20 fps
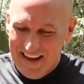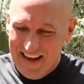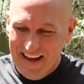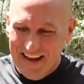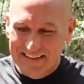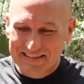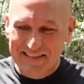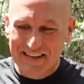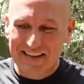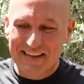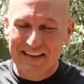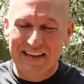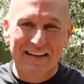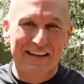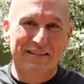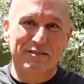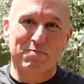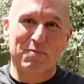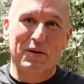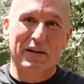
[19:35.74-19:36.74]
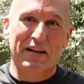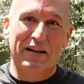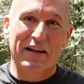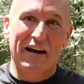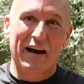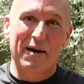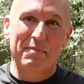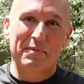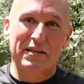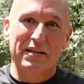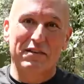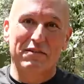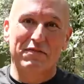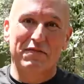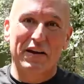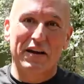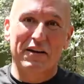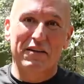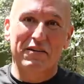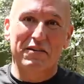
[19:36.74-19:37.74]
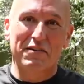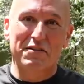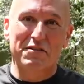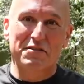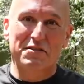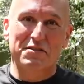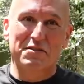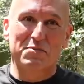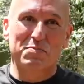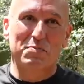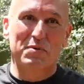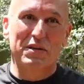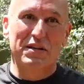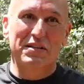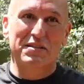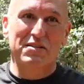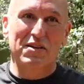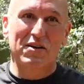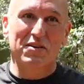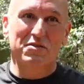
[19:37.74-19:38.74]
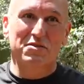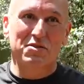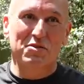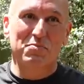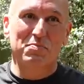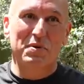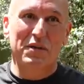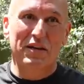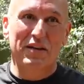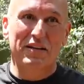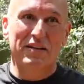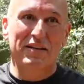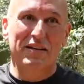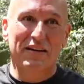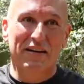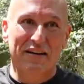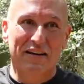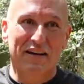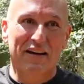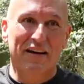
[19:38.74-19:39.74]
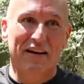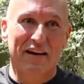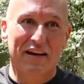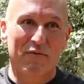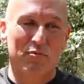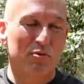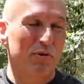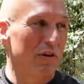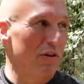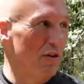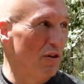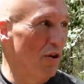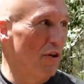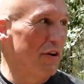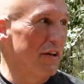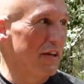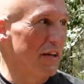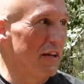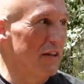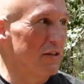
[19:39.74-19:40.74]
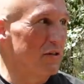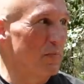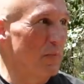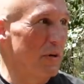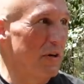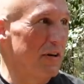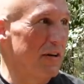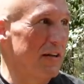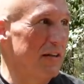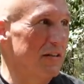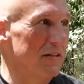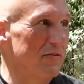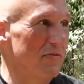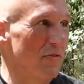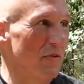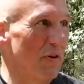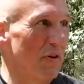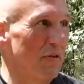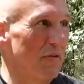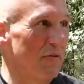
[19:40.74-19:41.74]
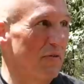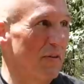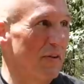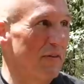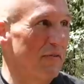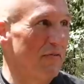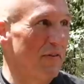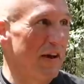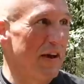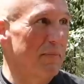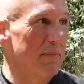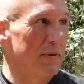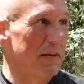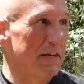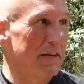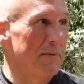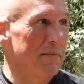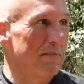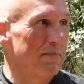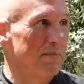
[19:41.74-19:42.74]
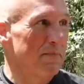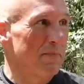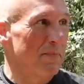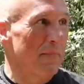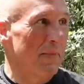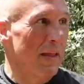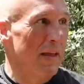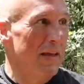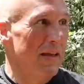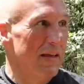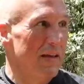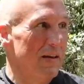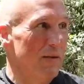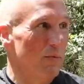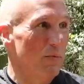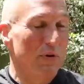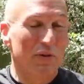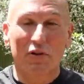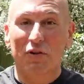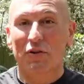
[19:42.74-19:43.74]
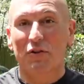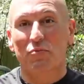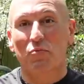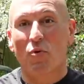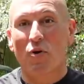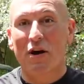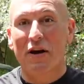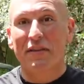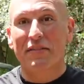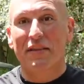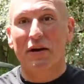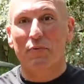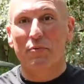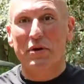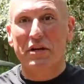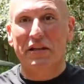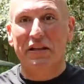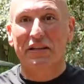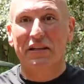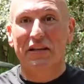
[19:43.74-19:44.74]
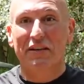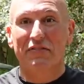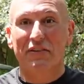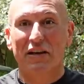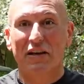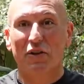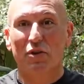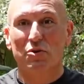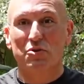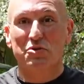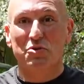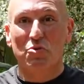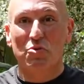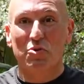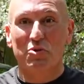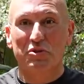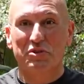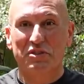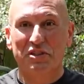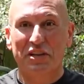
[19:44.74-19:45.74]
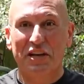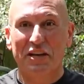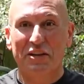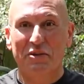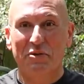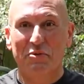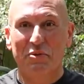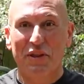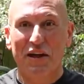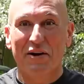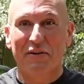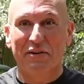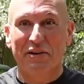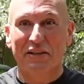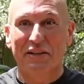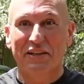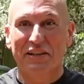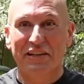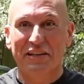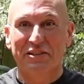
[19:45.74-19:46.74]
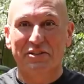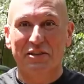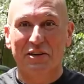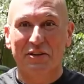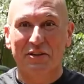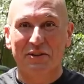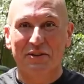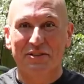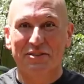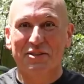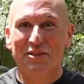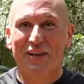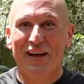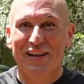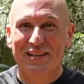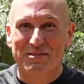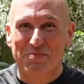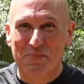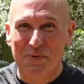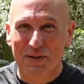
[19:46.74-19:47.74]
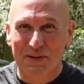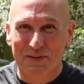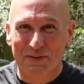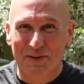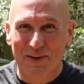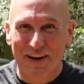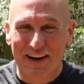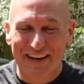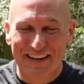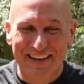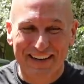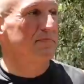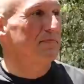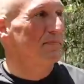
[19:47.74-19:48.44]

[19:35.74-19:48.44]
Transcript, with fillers: I'll tell you, it's been a comedy of errors, but it's also been a, a real learning experience for the family. We learned, one, that we could live in close quarters together without killing each other, so that's been great.